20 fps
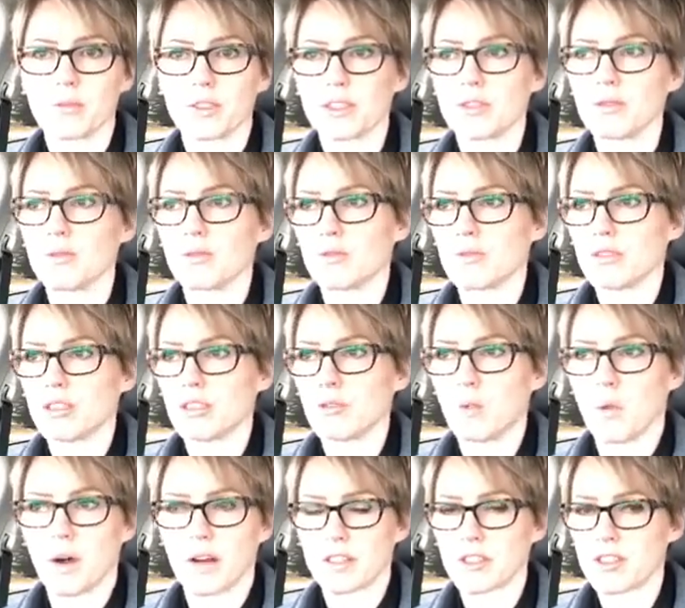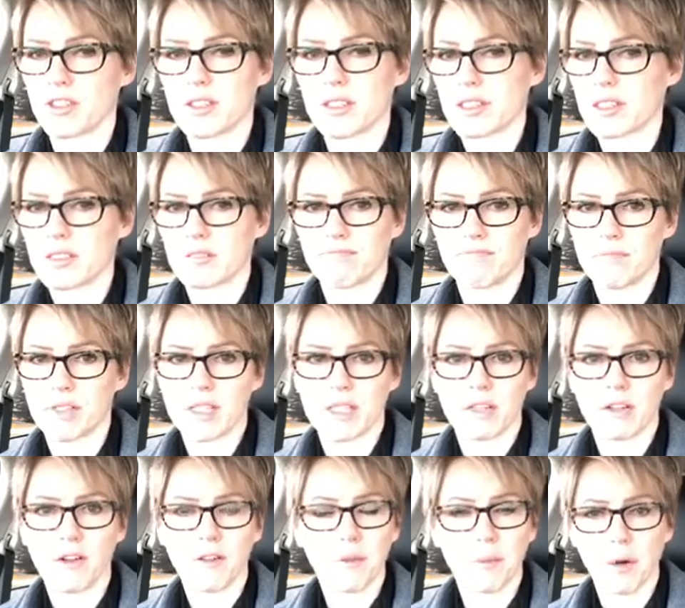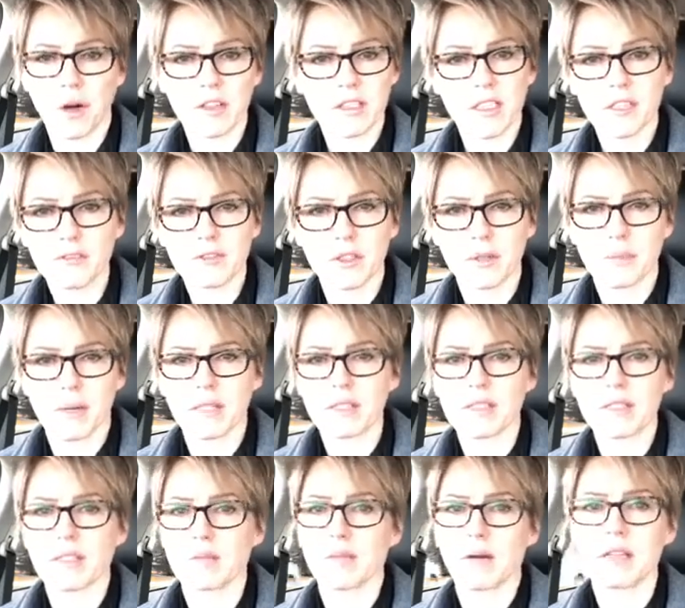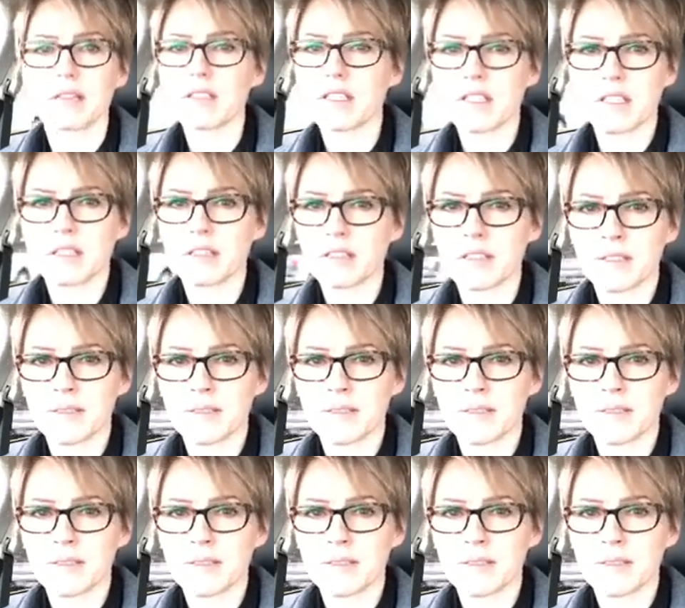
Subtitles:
Do you want to just sit on the market for months and months?